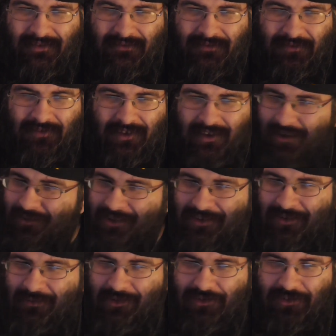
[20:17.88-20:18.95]
It was fun. Not really
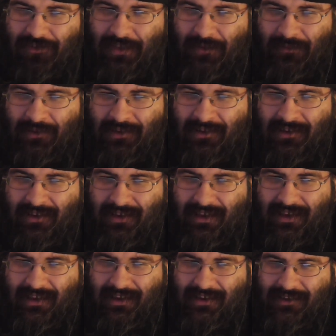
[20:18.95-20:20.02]
too much to that one.
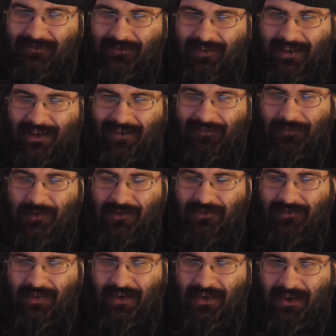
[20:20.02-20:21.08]
I didn't really have much
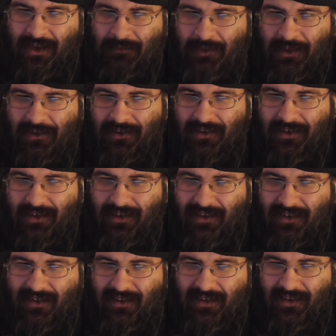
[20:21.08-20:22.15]
of a comment.
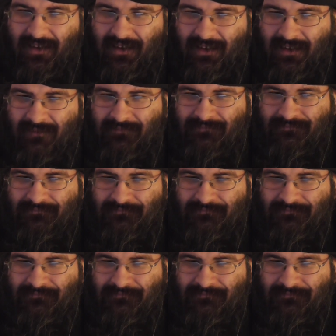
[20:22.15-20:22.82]
Uh,